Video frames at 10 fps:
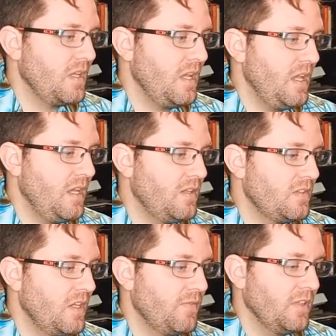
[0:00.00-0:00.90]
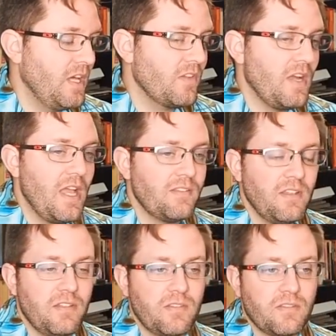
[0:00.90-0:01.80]
and if a lot of their
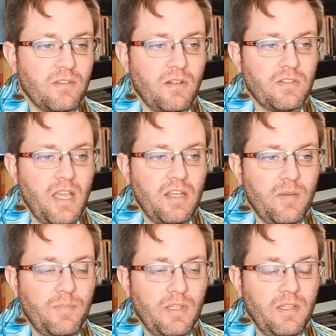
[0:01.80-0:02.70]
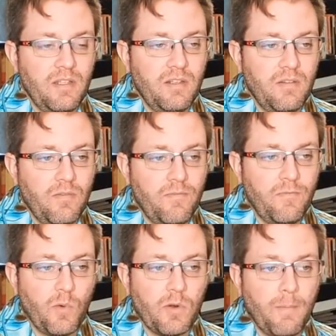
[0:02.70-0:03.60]
assets are tied up in
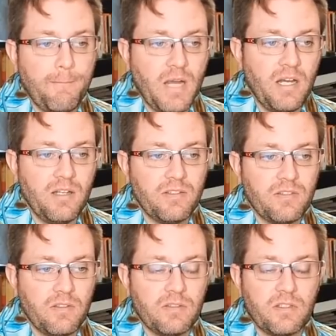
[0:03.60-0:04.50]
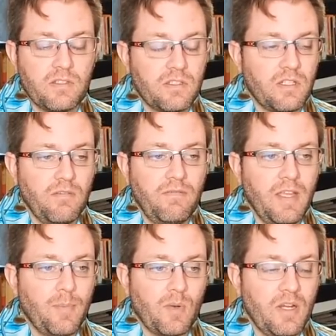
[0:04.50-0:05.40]
foreign bonds, those things are just going to
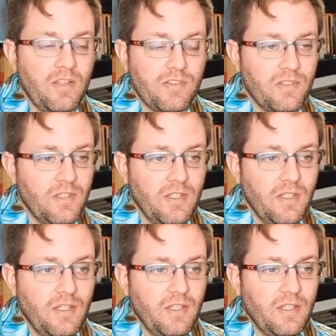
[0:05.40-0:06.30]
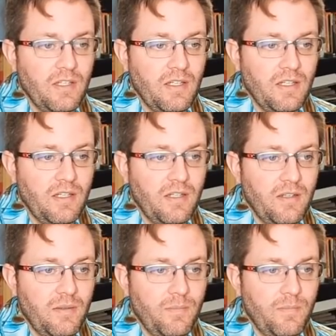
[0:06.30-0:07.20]
vaporize.
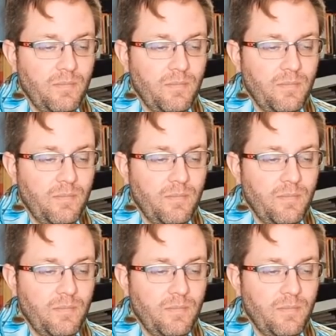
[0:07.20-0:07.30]
Uh,